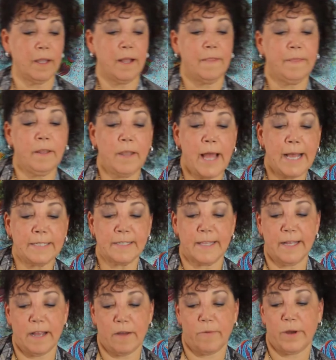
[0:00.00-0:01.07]
The last
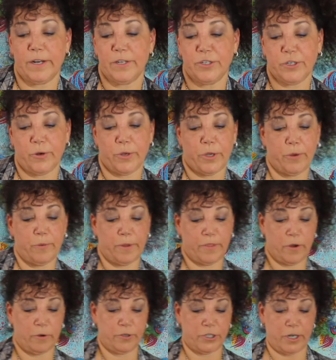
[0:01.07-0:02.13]
thing I want to show you
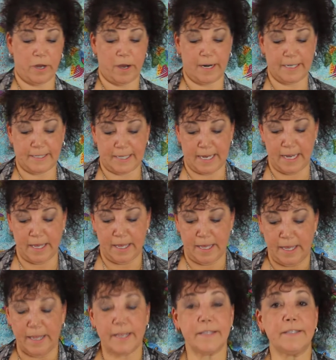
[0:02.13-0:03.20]
with Ocean Odyssey
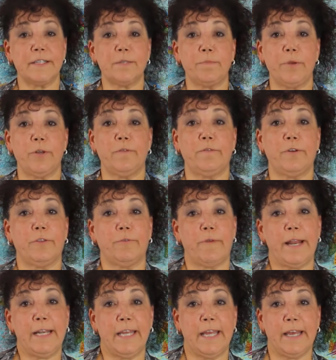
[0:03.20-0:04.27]
is this beautiful
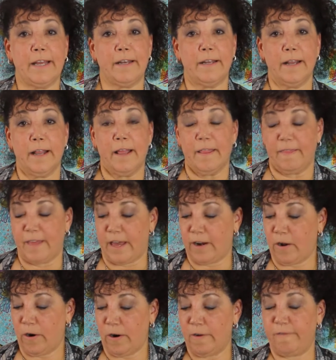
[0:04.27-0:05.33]
thread kit that
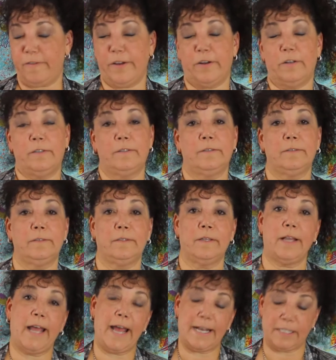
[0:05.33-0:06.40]
Aurifil
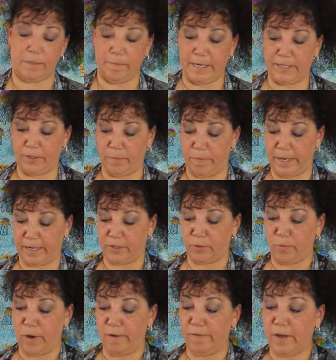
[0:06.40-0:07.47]
asked me to pick
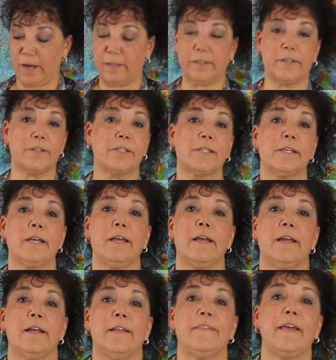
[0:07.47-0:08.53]
12 colors
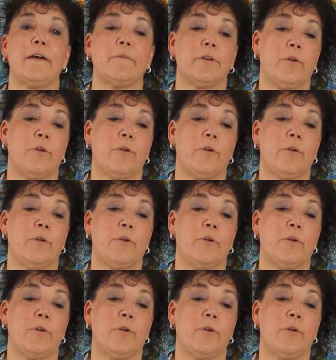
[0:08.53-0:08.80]
that would